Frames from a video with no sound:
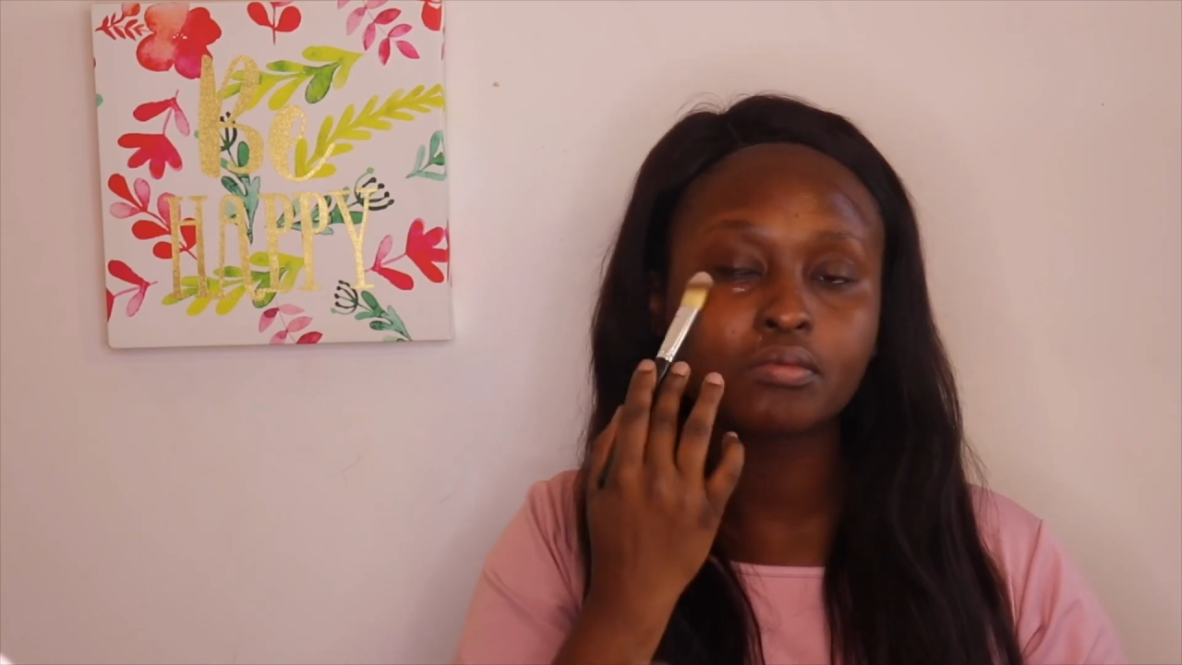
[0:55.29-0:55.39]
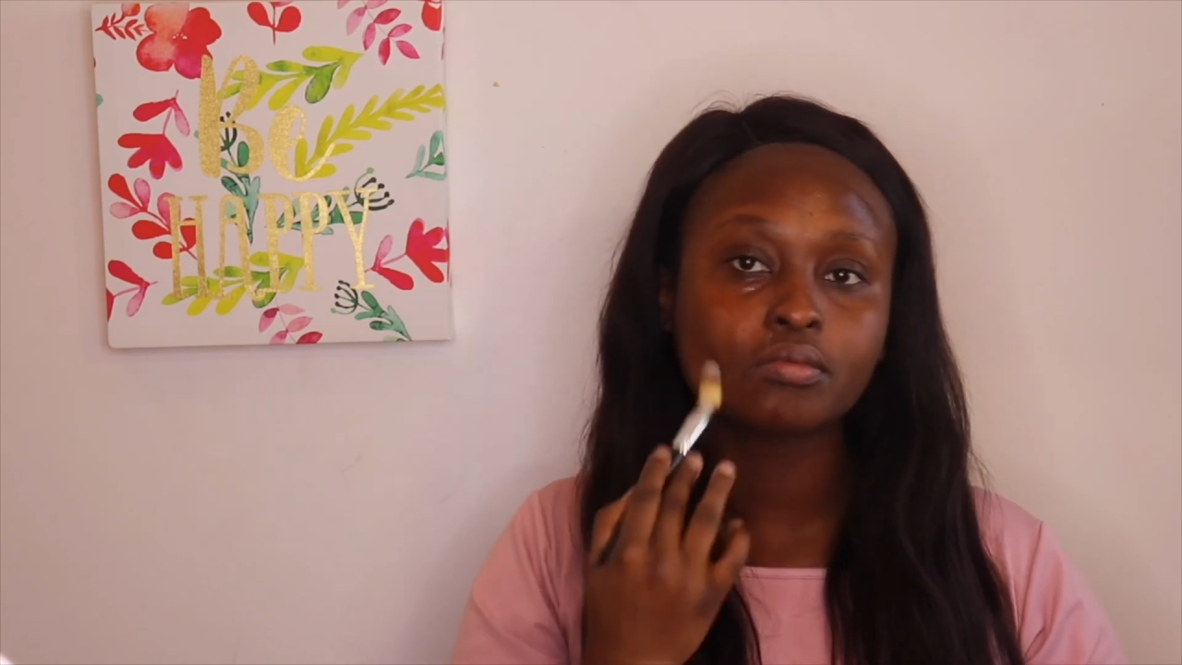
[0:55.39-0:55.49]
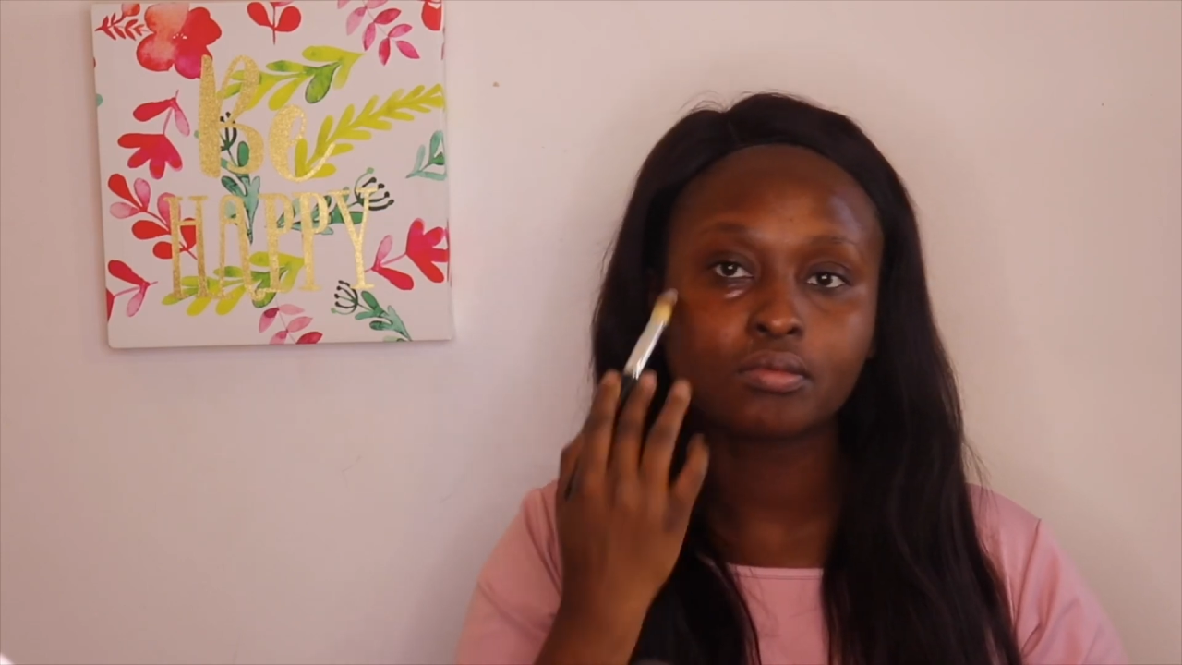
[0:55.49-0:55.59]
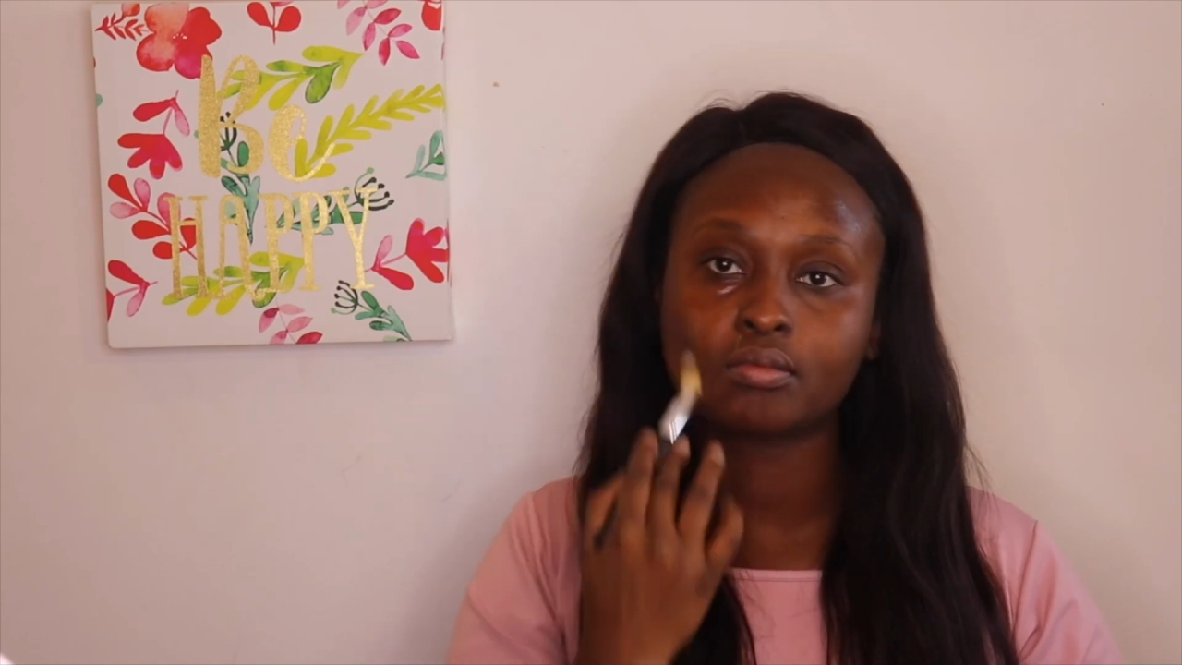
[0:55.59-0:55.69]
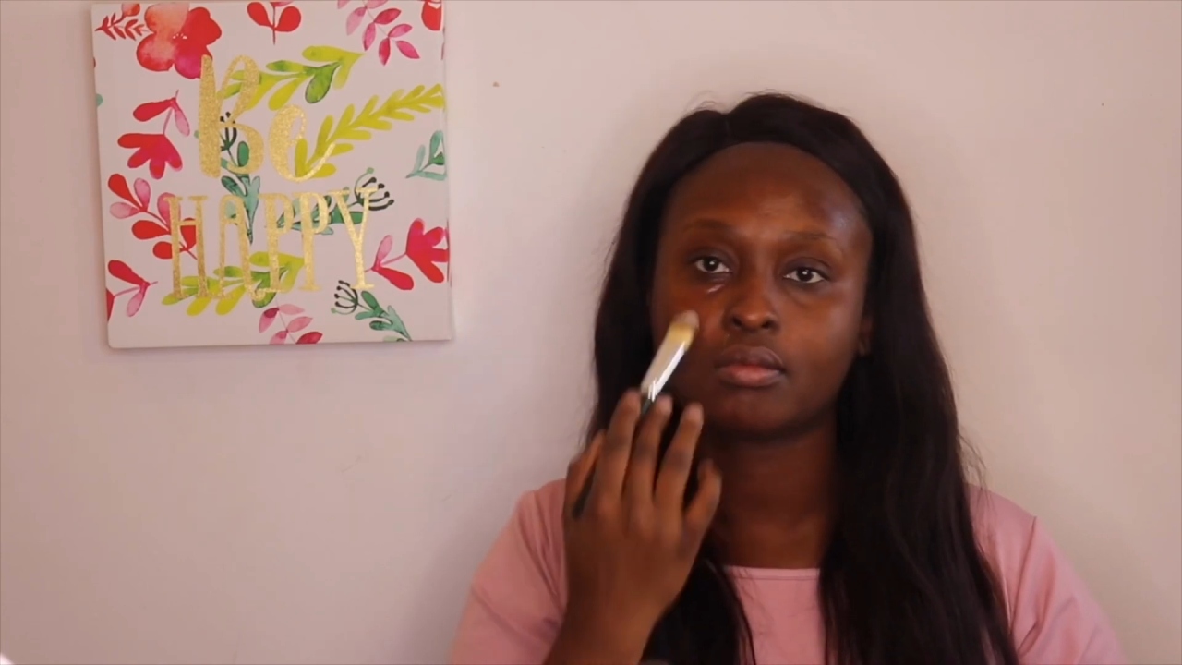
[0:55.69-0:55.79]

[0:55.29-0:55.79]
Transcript: seeing a lot